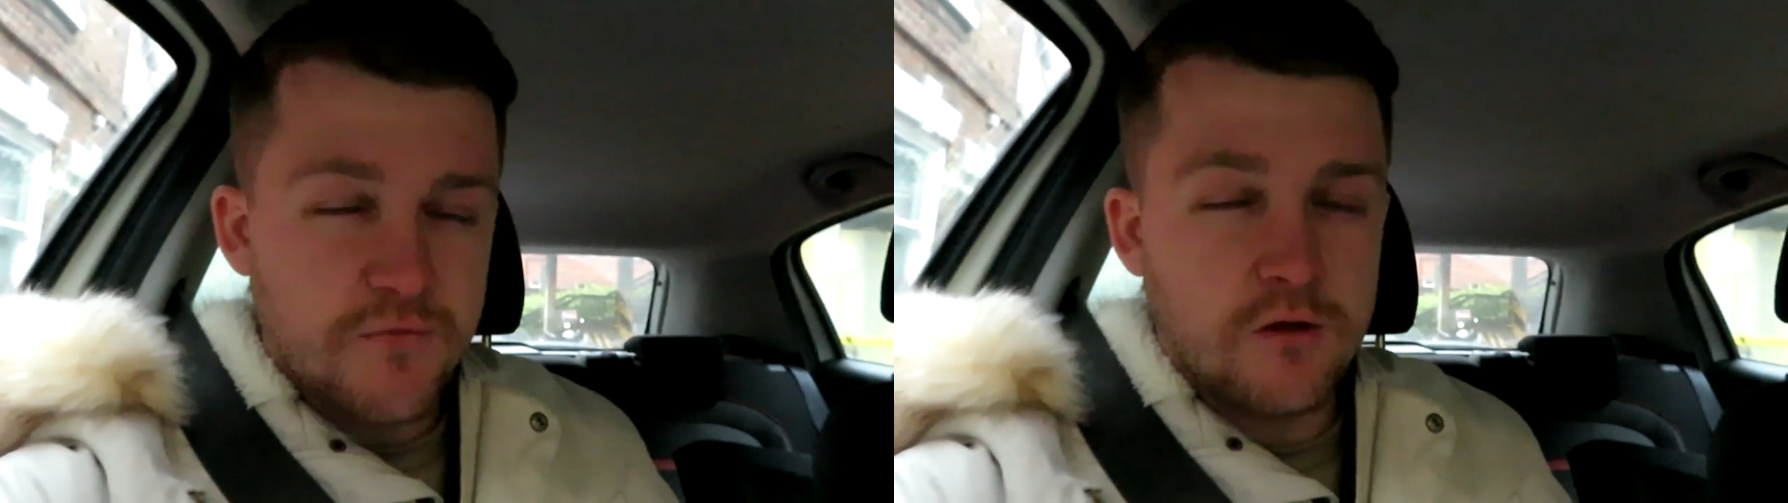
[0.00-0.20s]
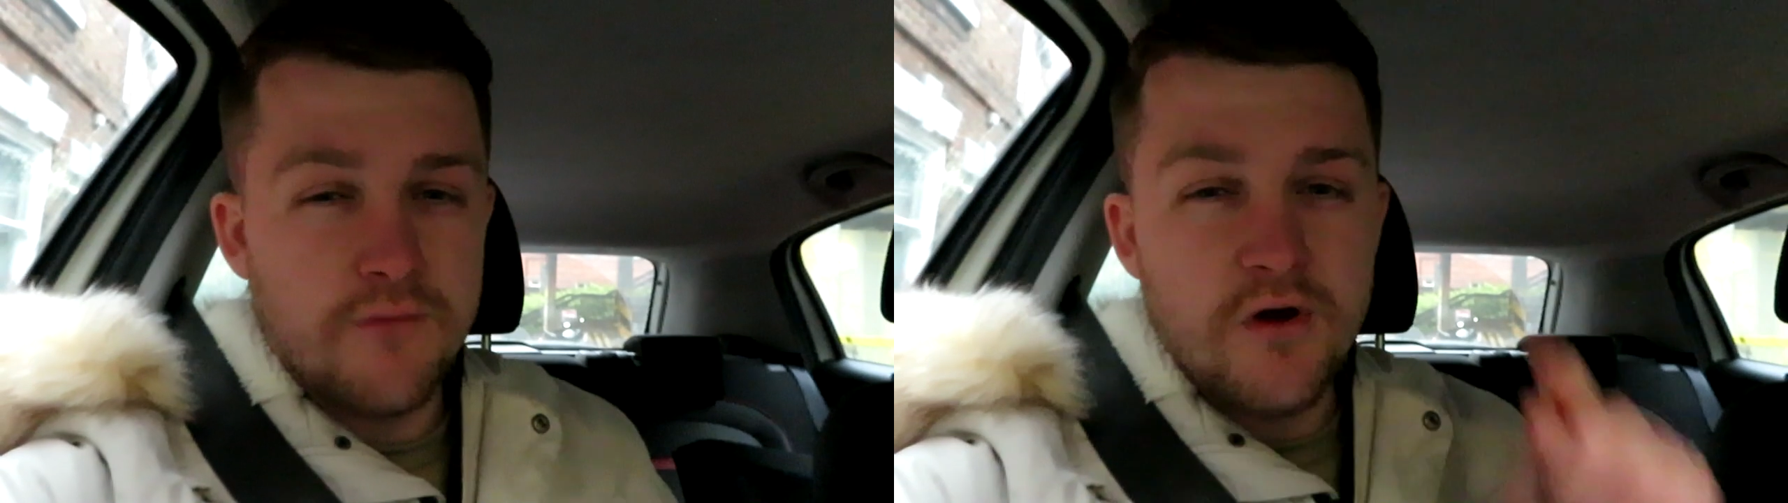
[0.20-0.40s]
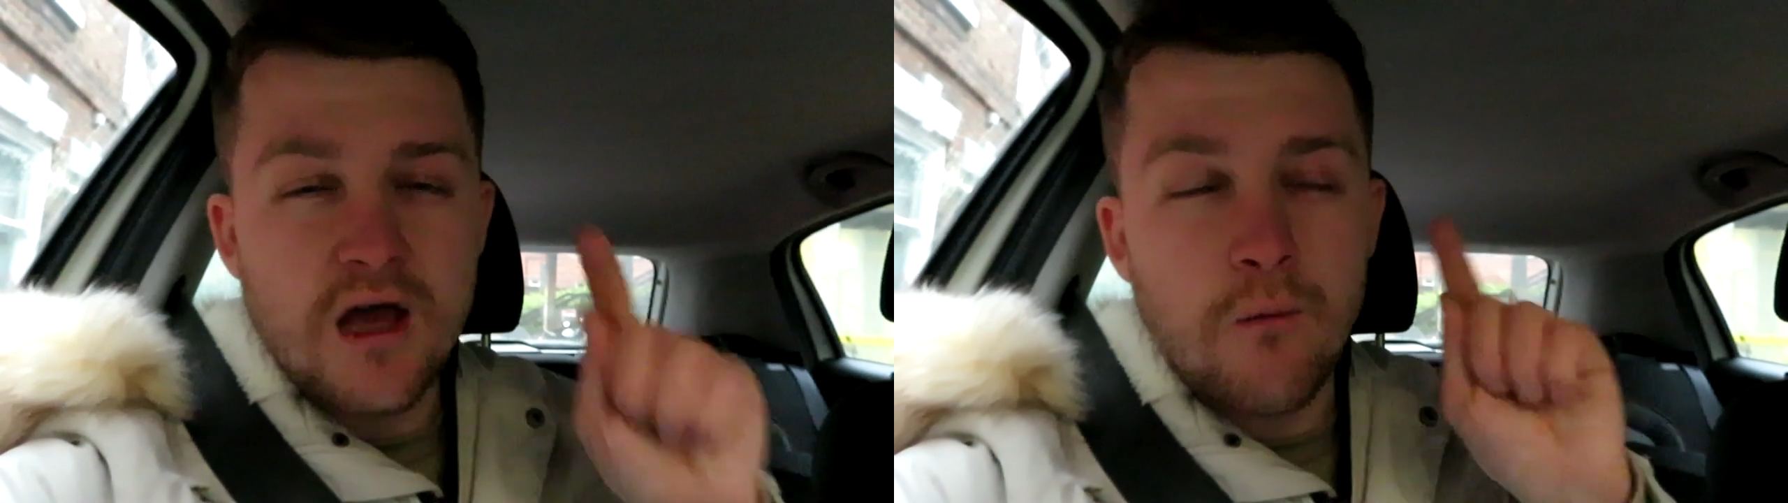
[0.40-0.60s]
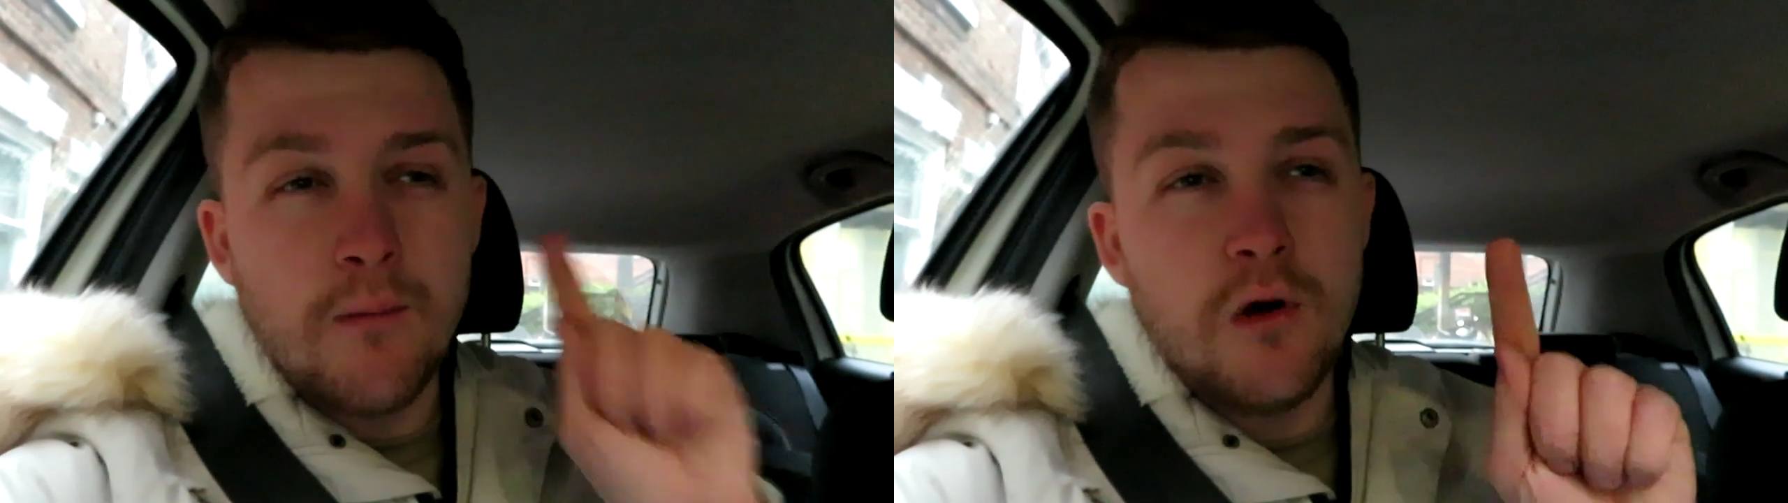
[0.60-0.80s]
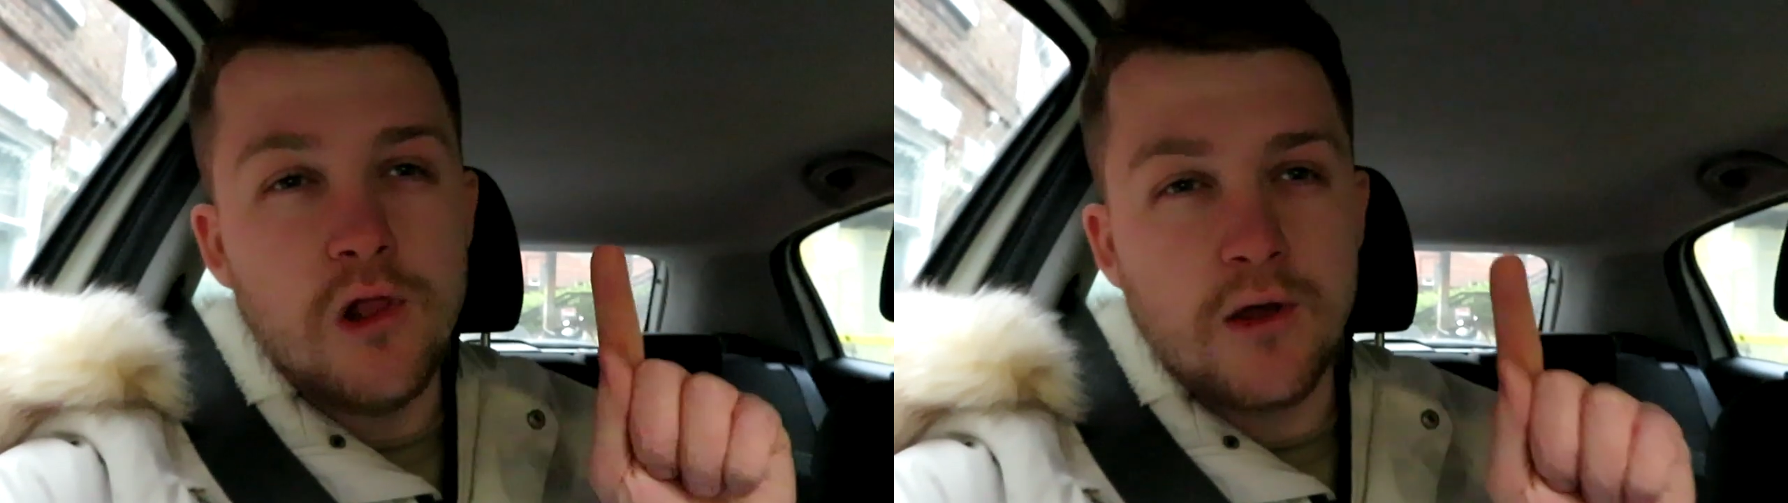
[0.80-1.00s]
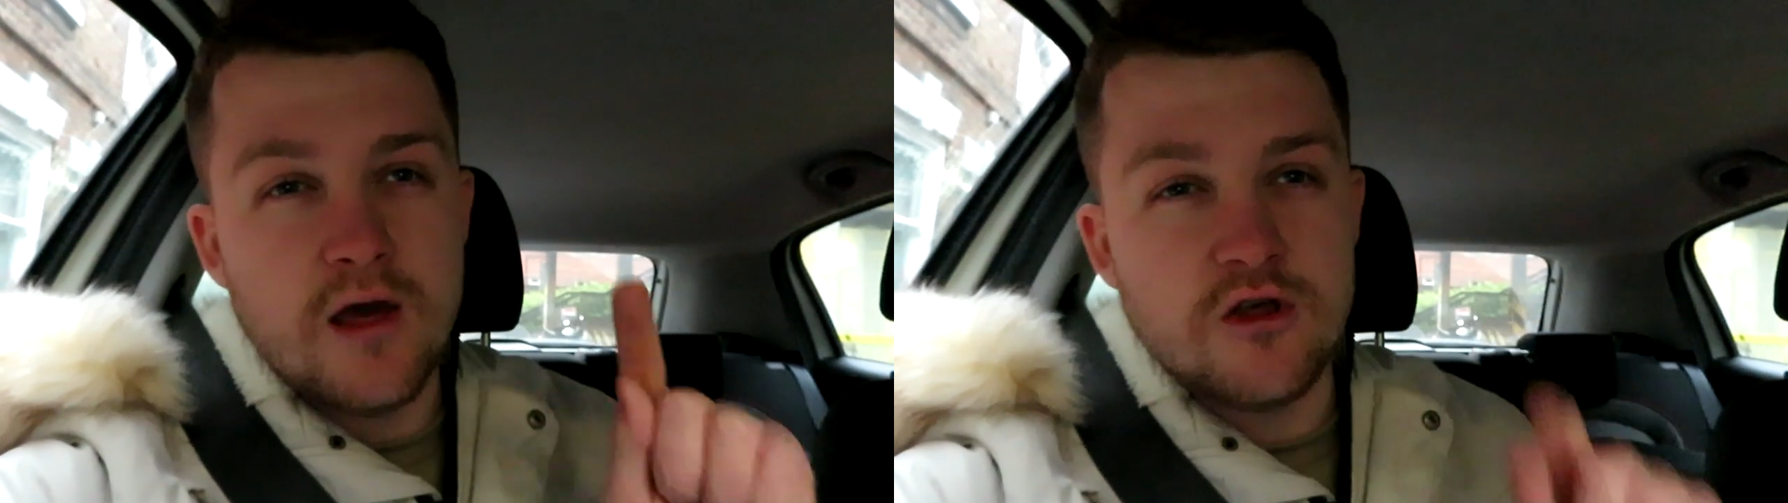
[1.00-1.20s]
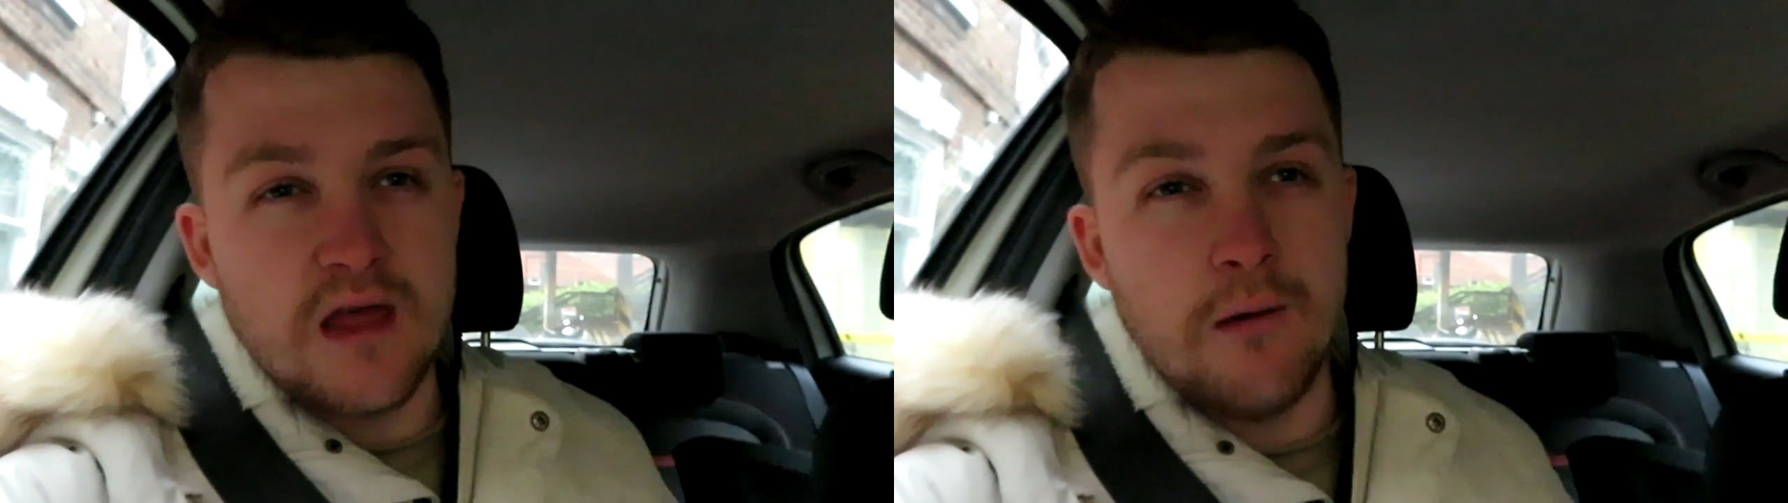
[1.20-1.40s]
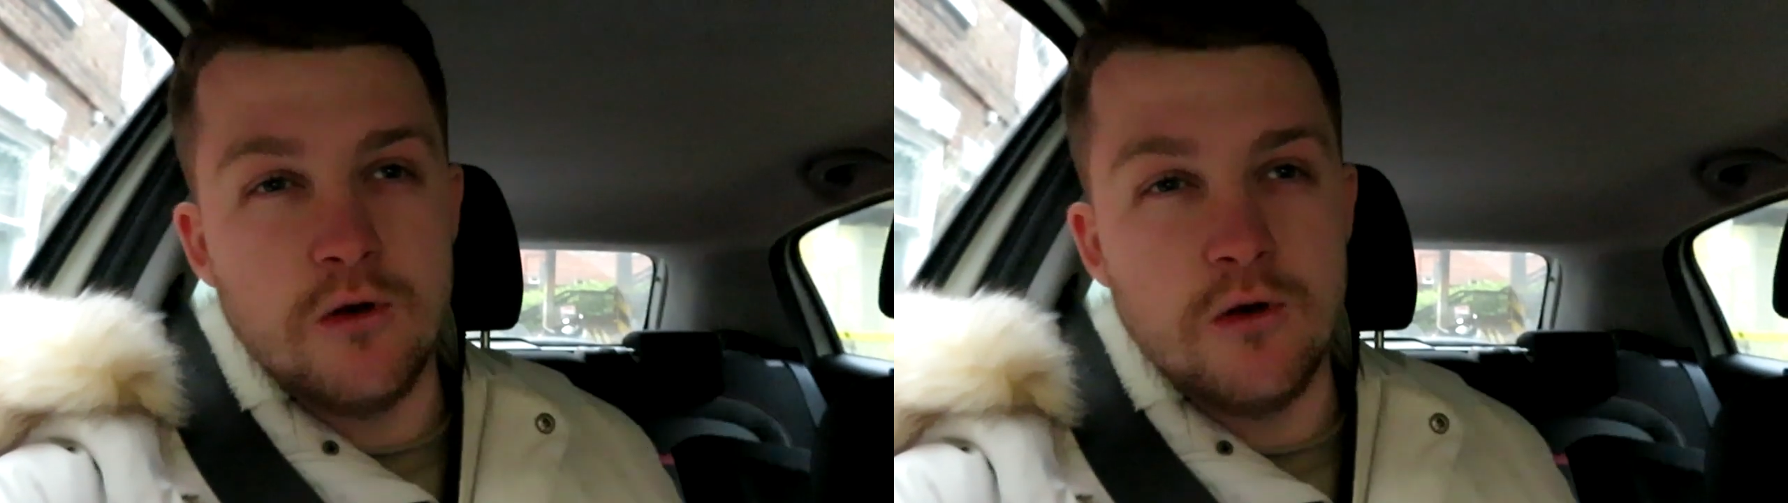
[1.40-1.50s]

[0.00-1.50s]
So we've only got one more location now,